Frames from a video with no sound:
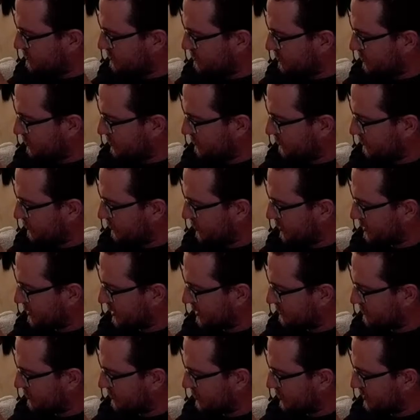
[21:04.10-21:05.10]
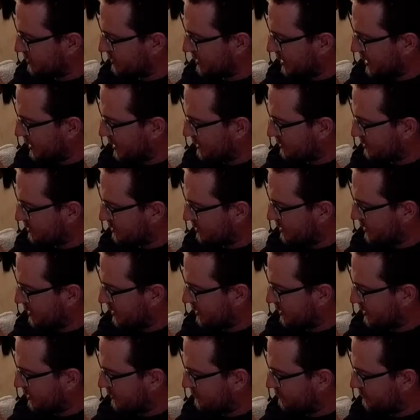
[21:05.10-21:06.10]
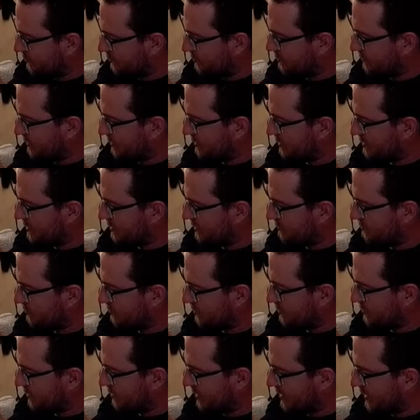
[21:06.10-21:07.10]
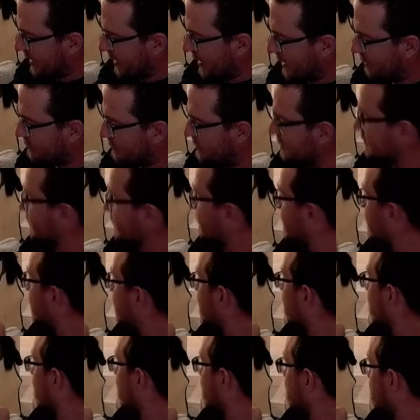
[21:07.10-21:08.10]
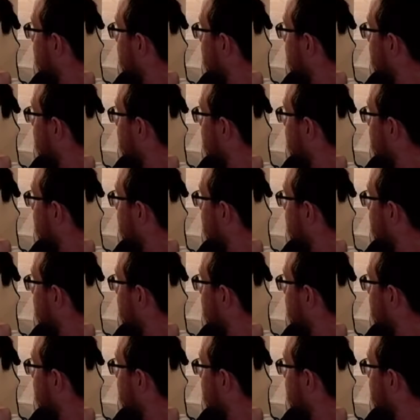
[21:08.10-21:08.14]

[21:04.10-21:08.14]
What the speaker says: room, for example, is actually a living room in a house in Sydney.